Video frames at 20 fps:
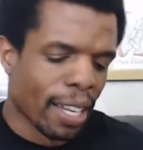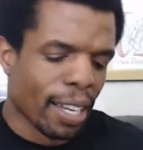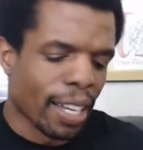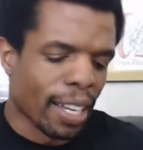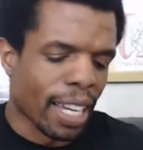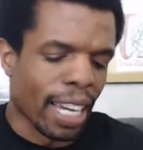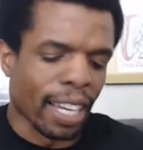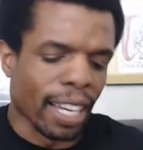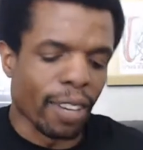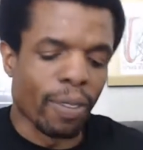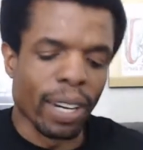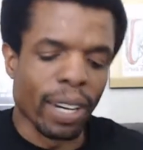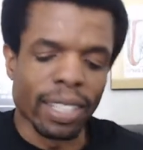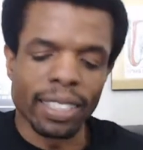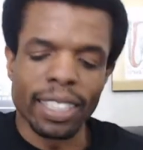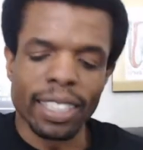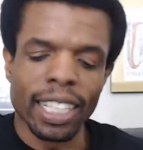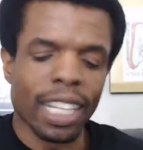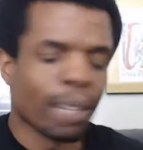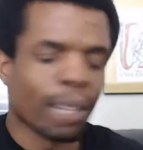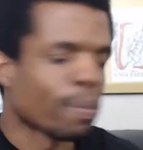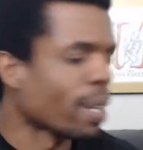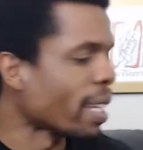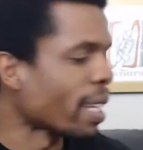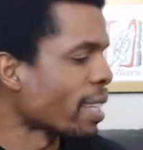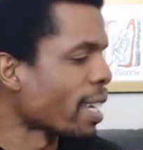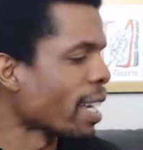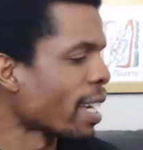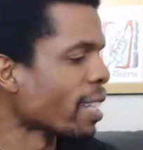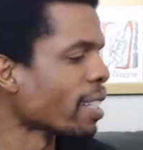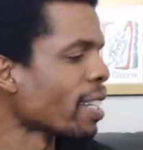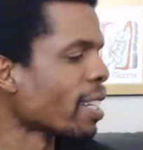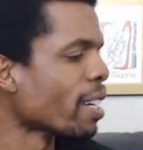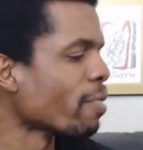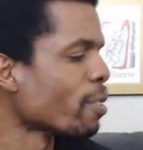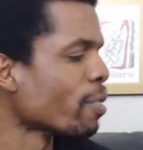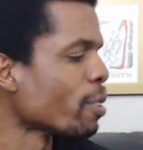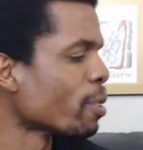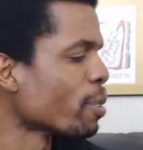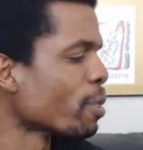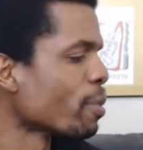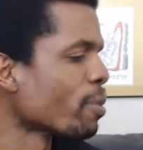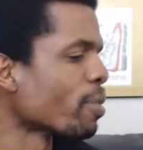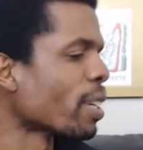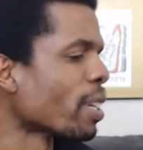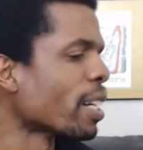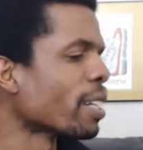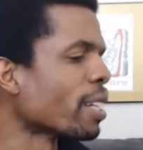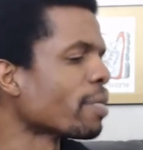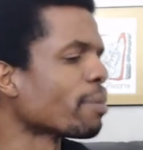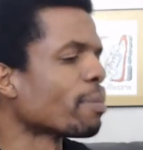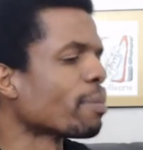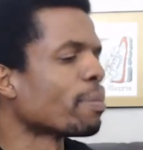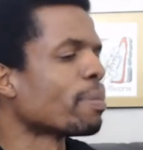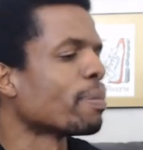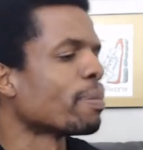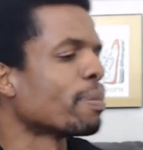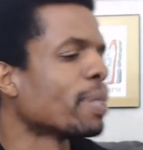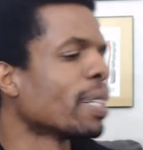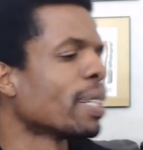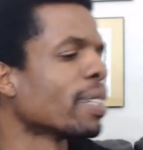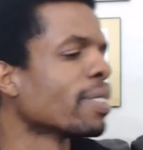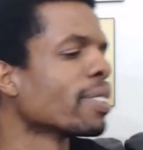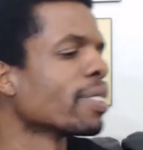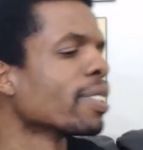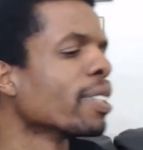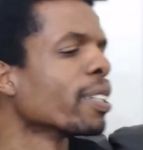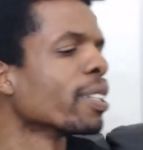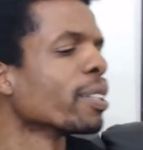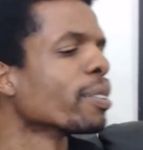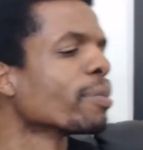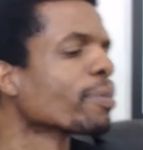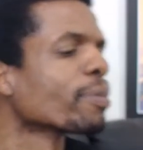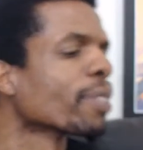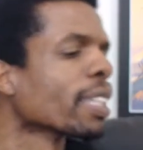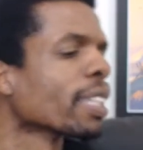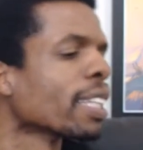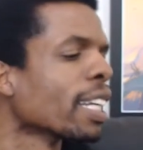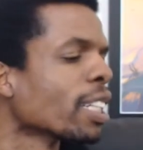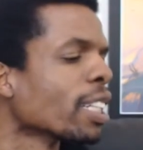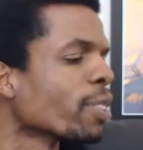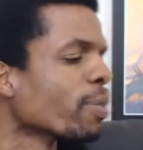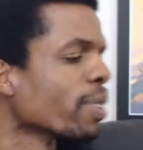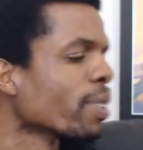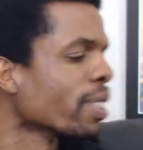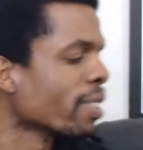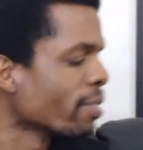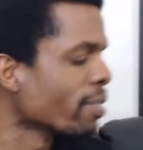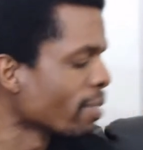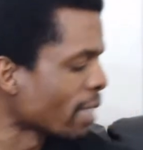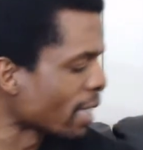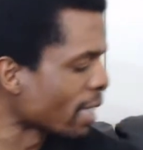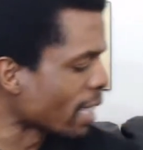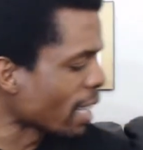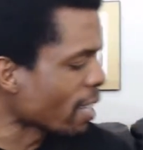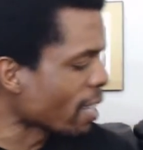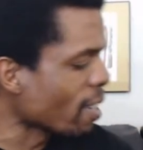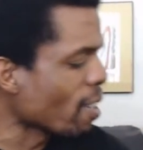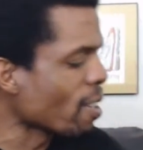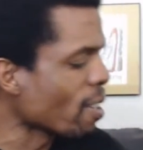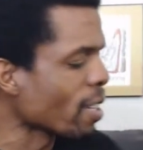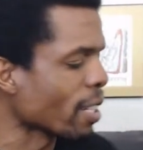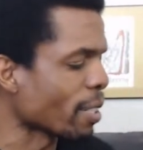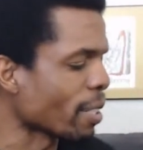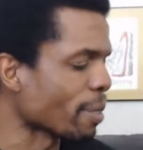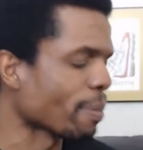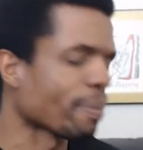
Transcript: Can't quite say I'm at that level, right? But, you know, that's what they call it.